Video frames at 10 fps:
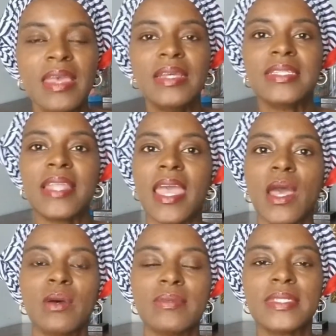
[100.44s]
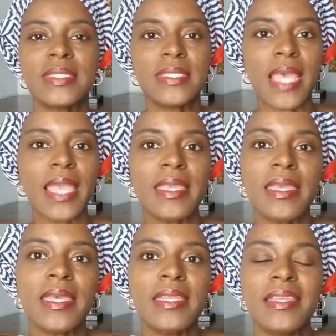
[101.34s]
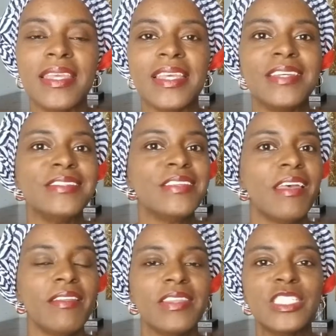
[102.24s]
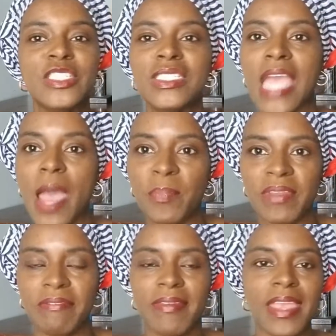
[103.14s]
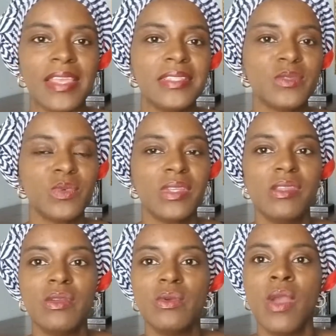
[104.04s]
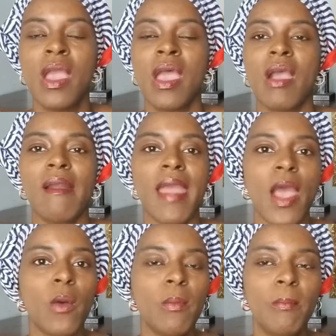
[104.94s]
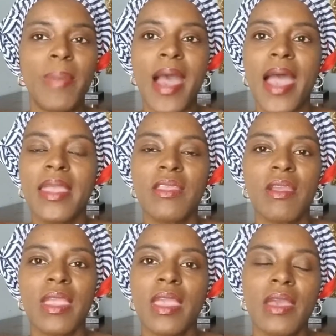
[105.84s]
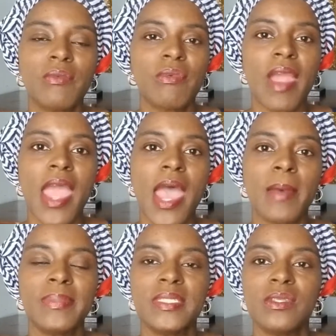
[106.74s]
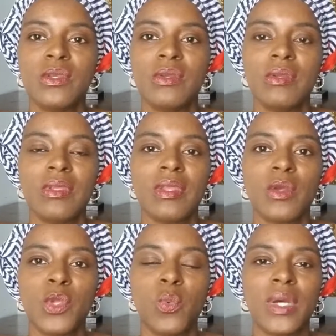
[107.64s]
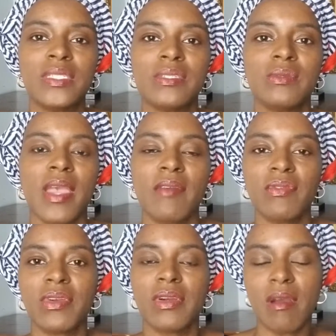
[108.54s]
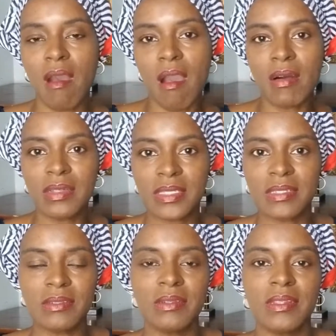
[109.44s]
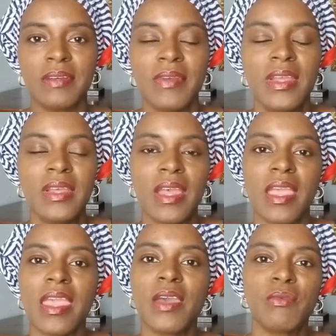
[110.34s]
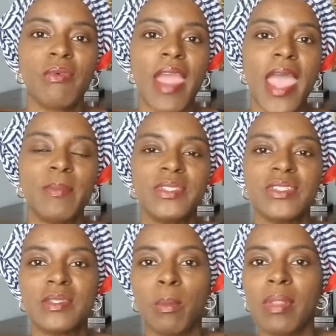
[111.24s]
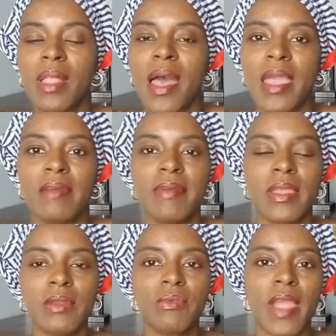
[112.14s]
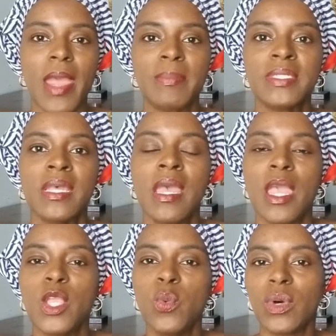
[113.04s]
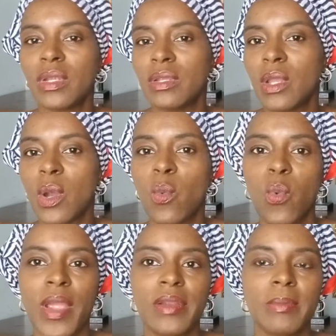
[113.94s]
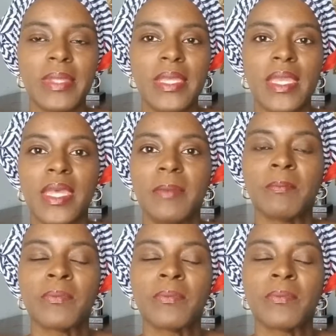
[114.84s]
Now, second is the shopping phase. When you are out buying your head wraps, you want to have your arsenal of head wraps, your supply of head wraps, and you want to know where to begin.